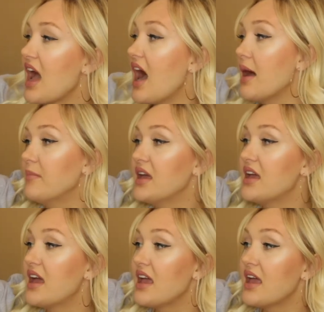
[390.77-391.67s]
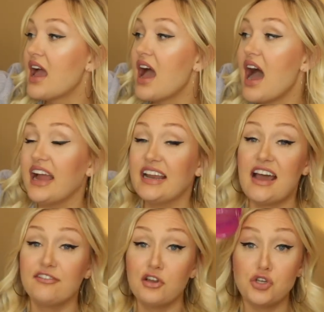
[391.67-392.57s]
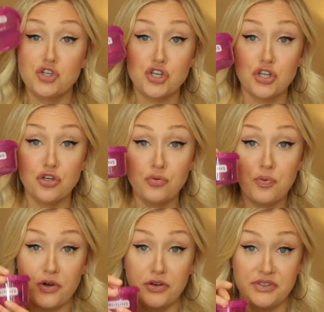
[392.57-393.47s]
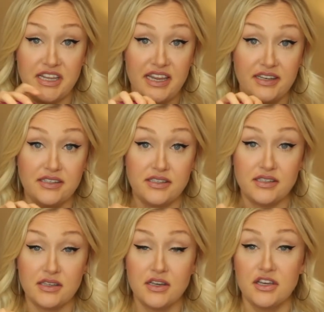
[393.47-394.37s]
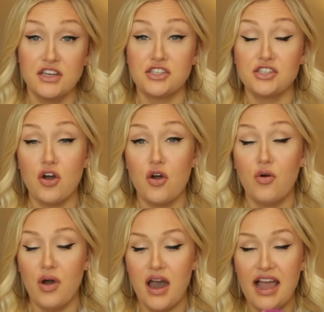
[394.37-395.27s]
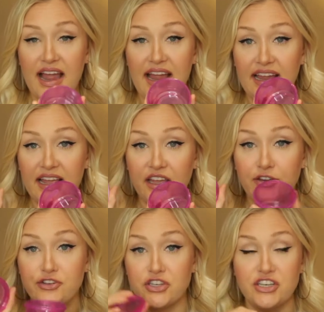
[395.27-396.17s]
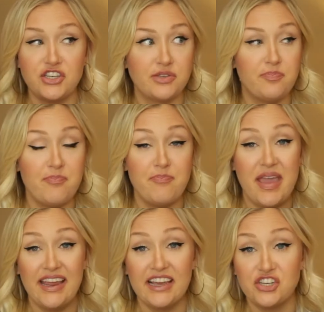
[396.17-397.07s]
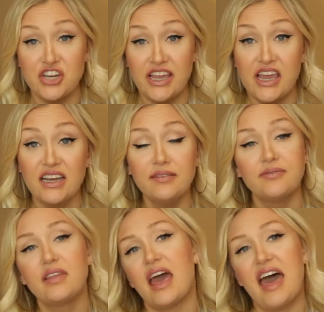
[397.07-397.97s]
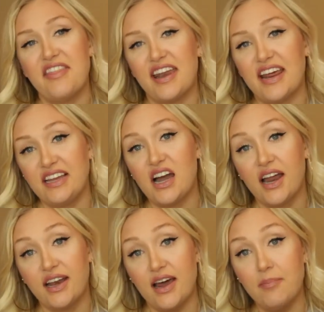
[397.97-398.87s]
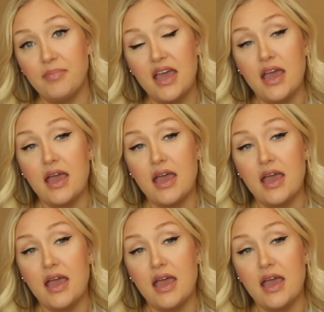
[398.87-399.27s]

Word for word: Um, I can have two proteins. So I usually just bake a chicken, and then I cut it up